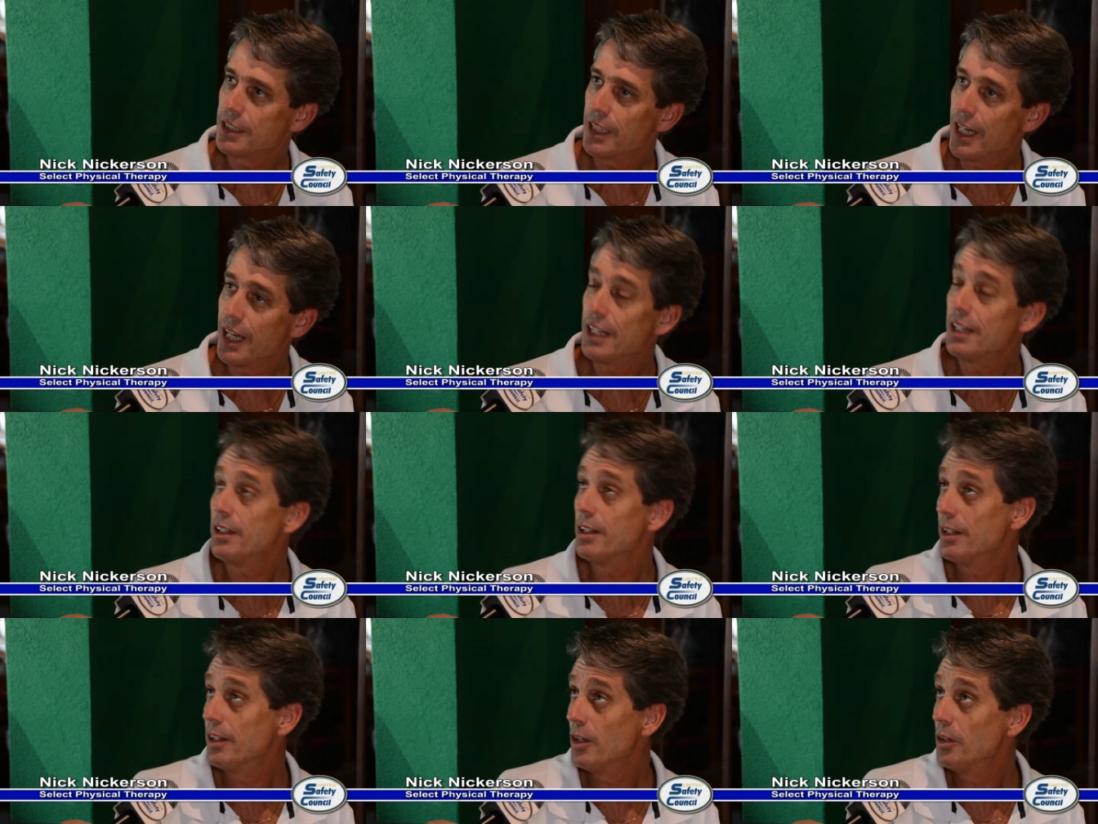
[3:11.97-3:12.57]
and
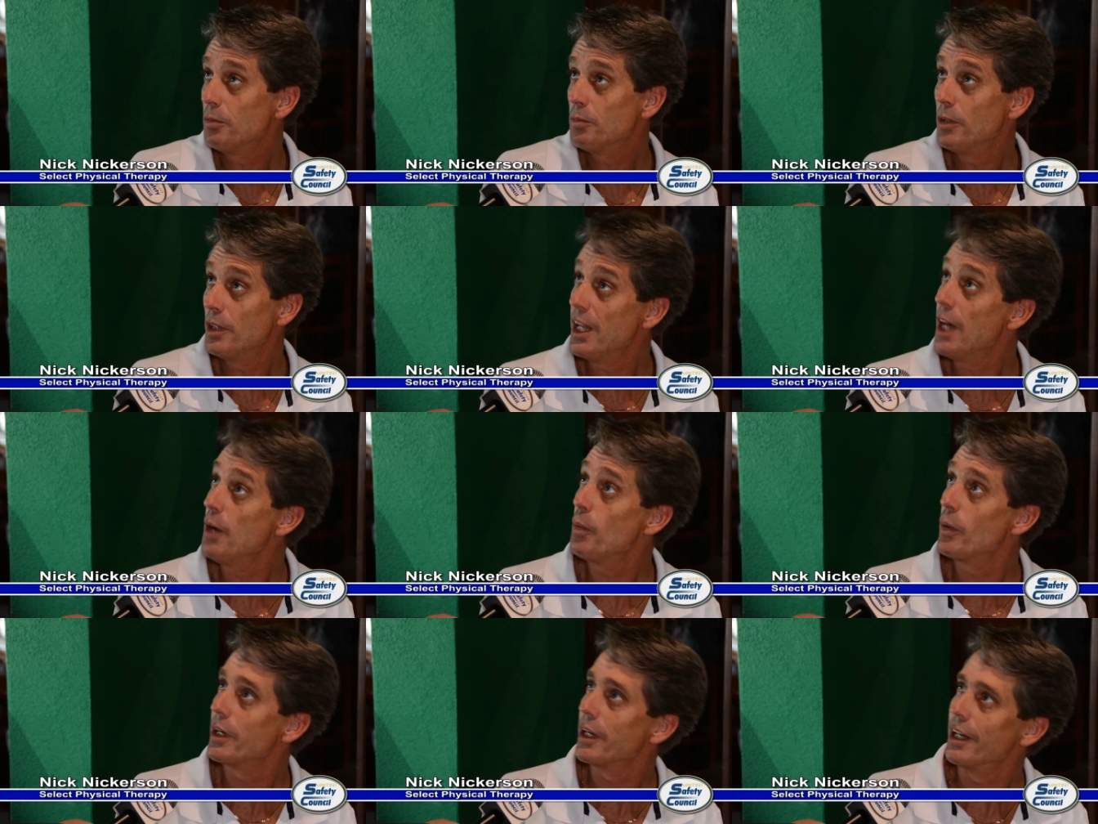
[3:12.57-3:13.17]
you know, the
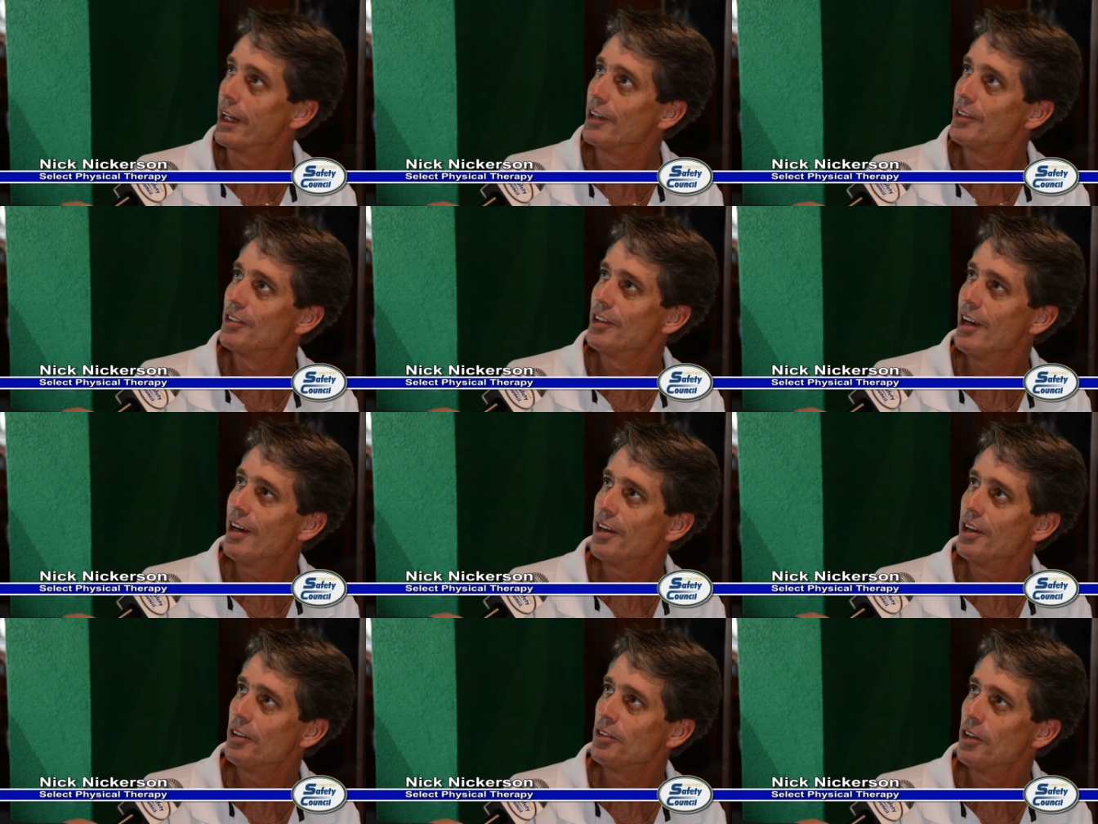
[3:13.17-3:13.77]
networking as,
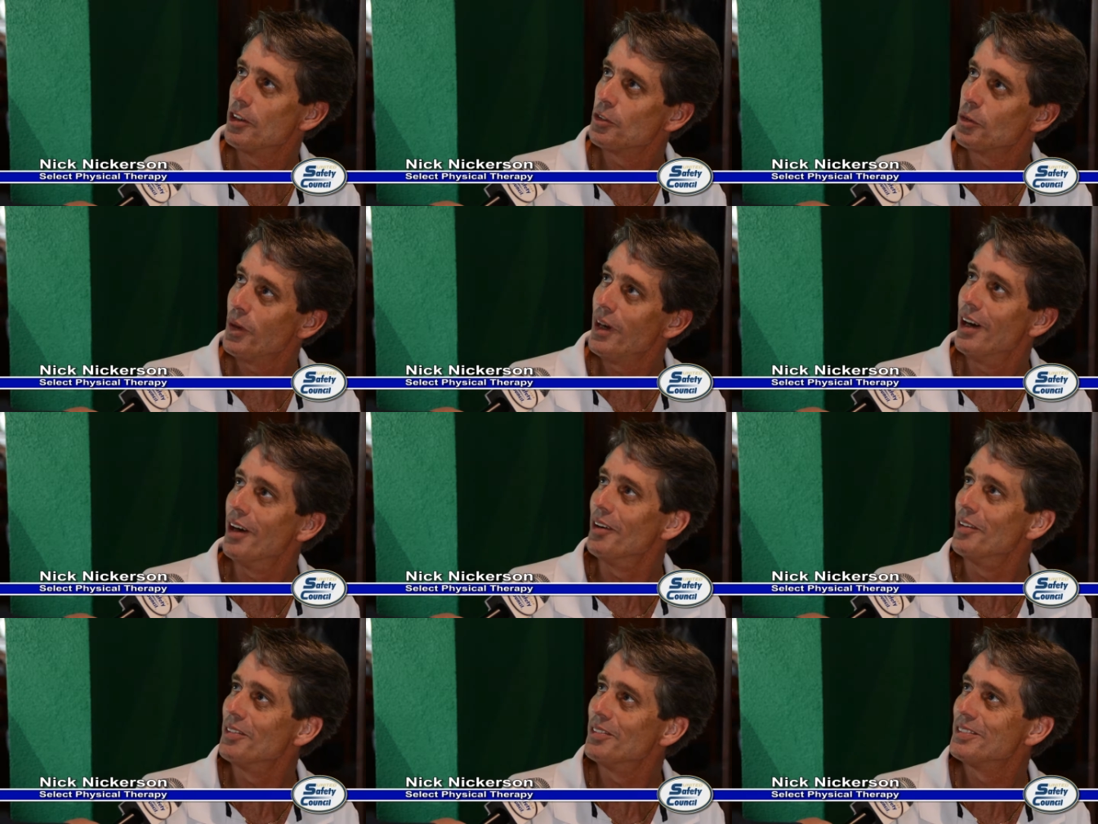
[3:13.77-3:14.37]
uh, as
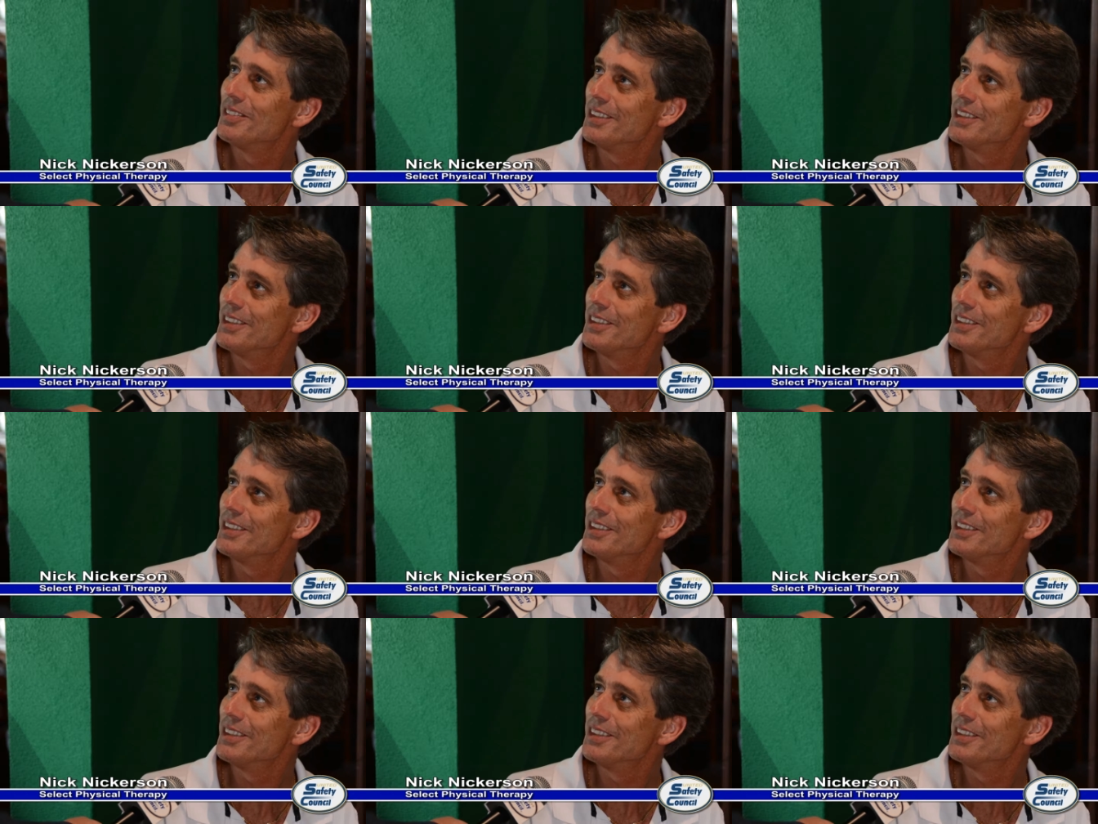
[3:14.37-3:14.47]
well.